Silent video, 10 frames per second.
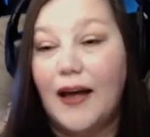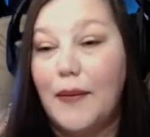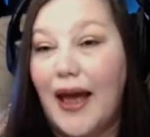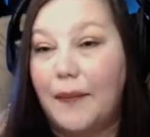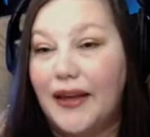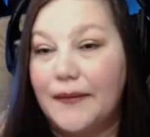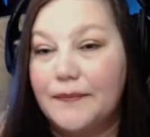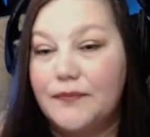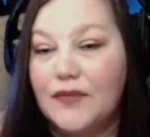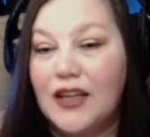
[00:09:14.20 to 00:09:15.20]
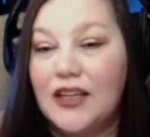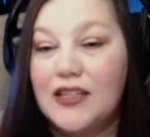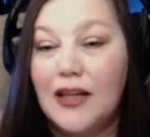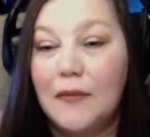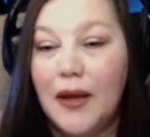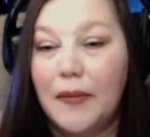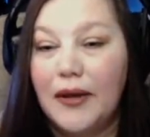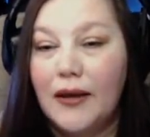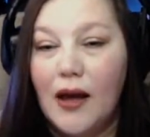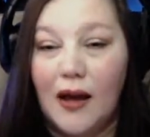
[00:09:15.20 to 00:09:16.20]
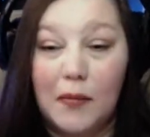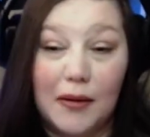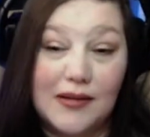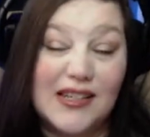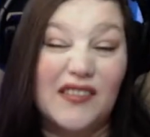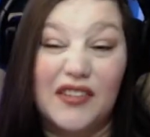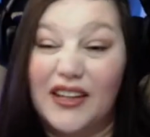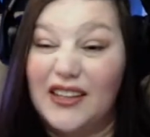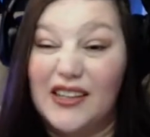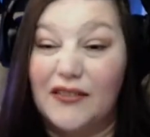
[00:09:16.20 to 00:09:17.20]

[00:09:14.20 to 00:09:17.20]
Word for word: I'm happy. Can you tell I'm happy? I'm definitely,